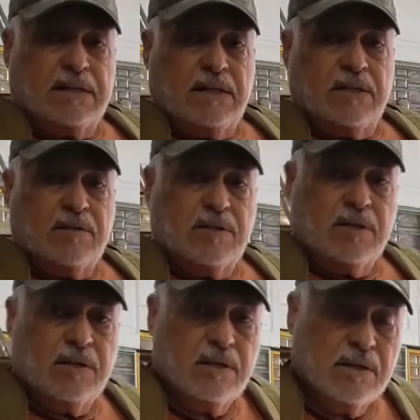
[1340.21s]
this.
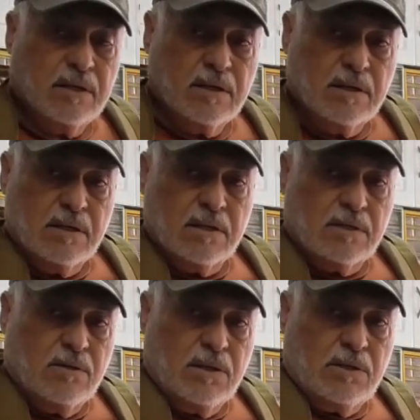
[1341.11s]

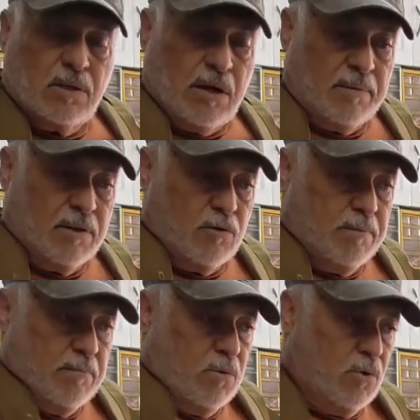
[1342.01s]
You need to have a little
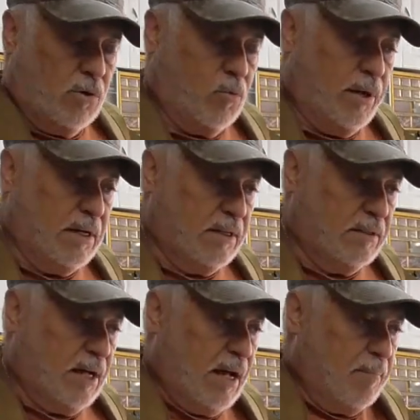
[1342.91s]
bit more weight on
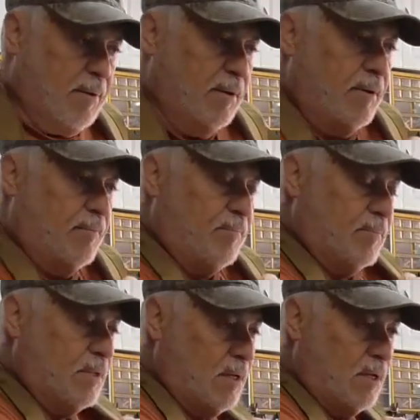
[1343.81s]
top
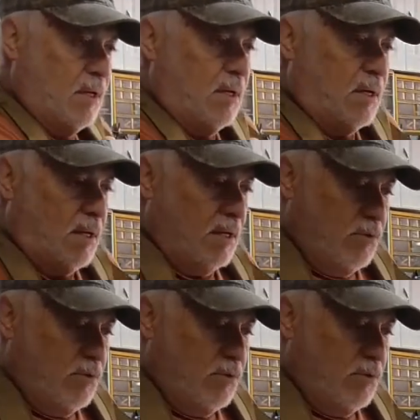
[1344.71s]
and